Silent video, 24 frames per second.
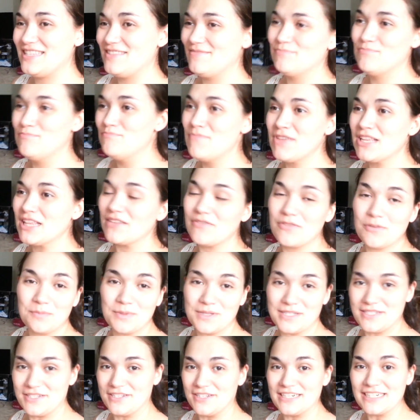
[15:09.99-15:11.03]
middle of a
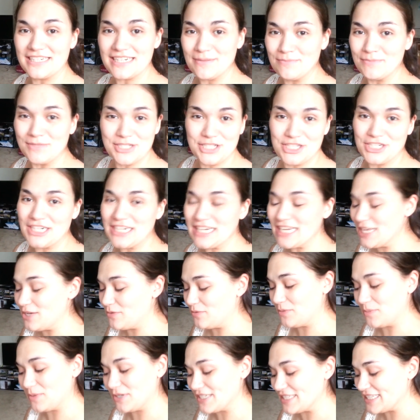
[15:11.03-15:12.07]
blizzard in missouri he
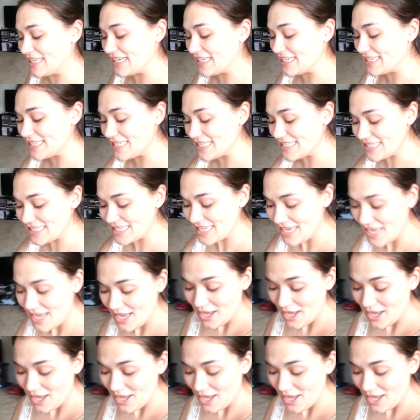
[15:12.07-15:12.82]
would wear sandals